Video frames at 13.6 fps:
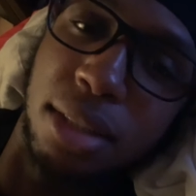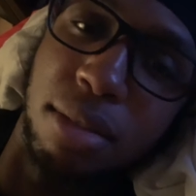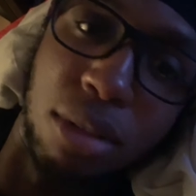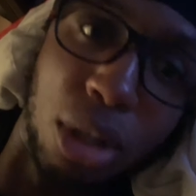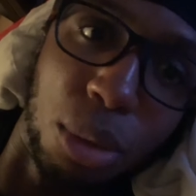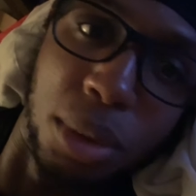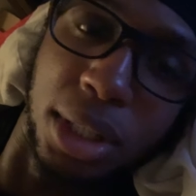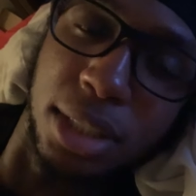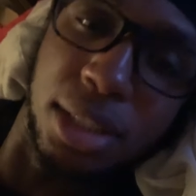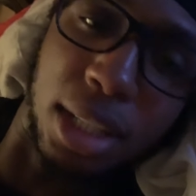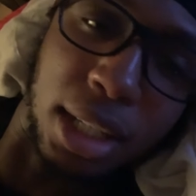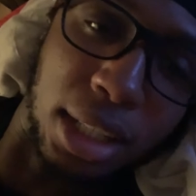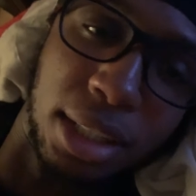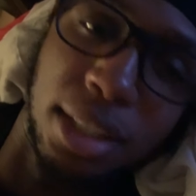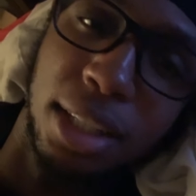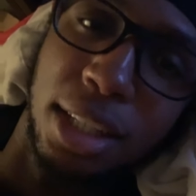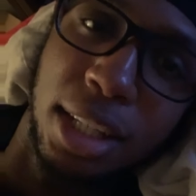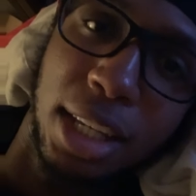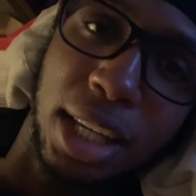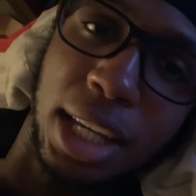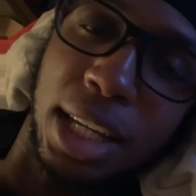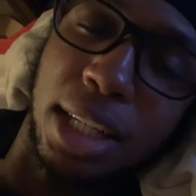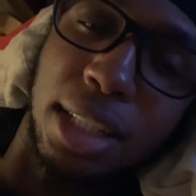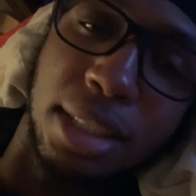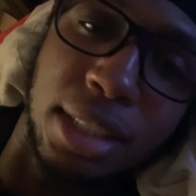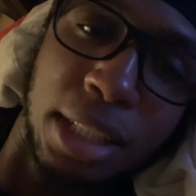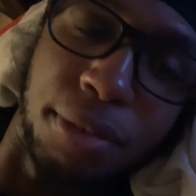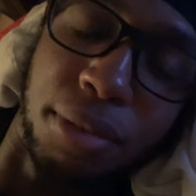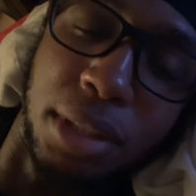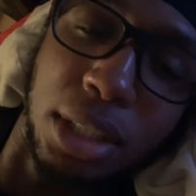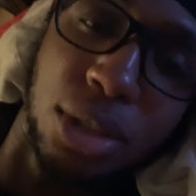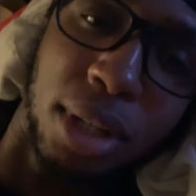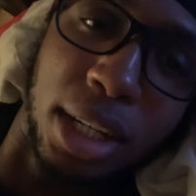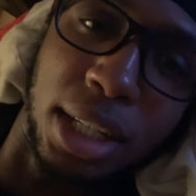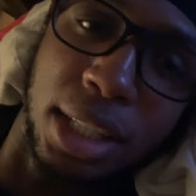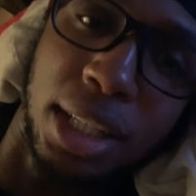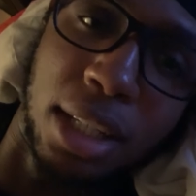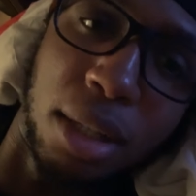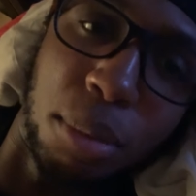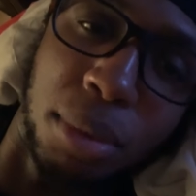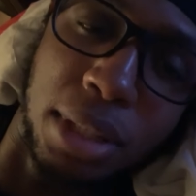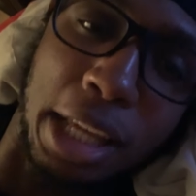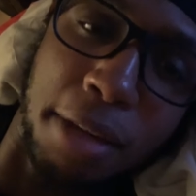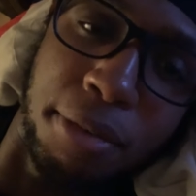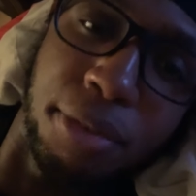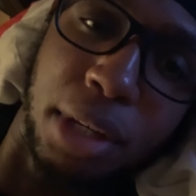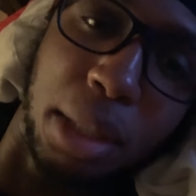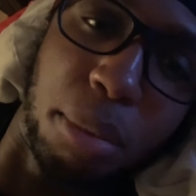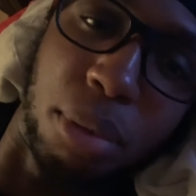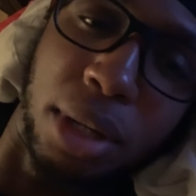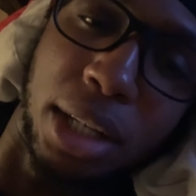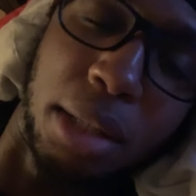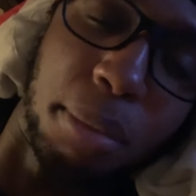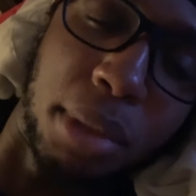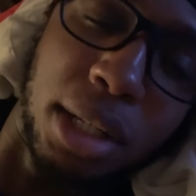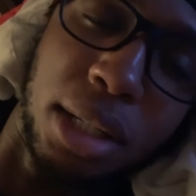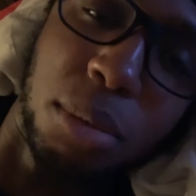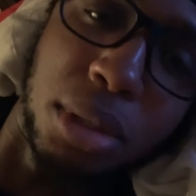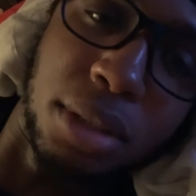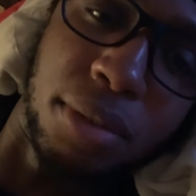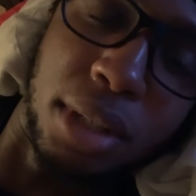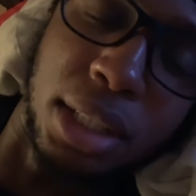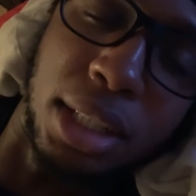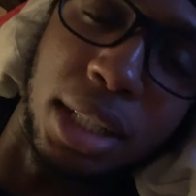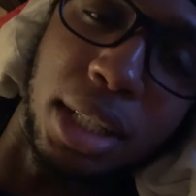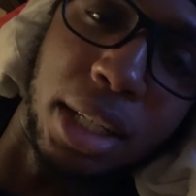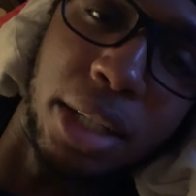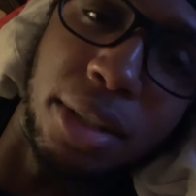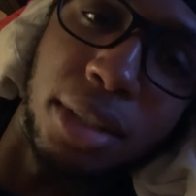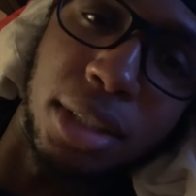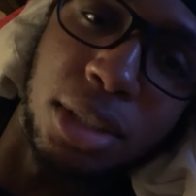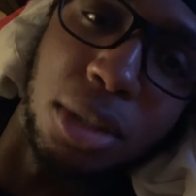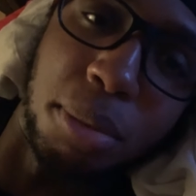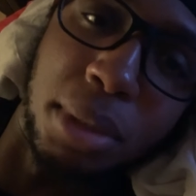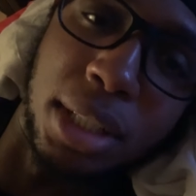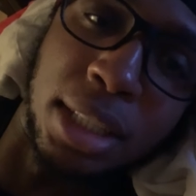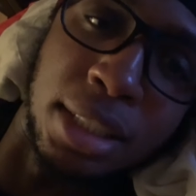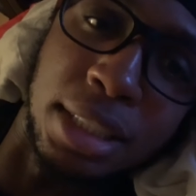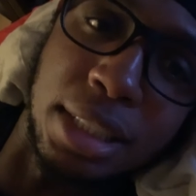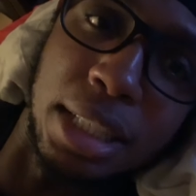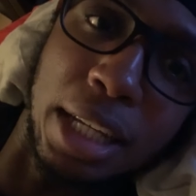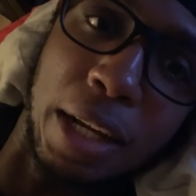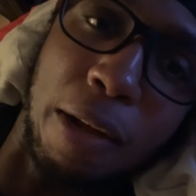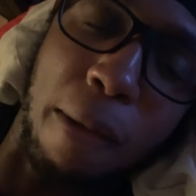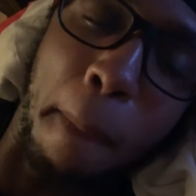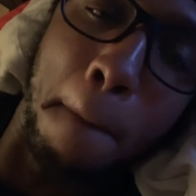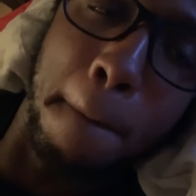Nowhere in sight. And Tiffany trying to get up with that fake pregnant belly was fucking hilarious too, because it's like,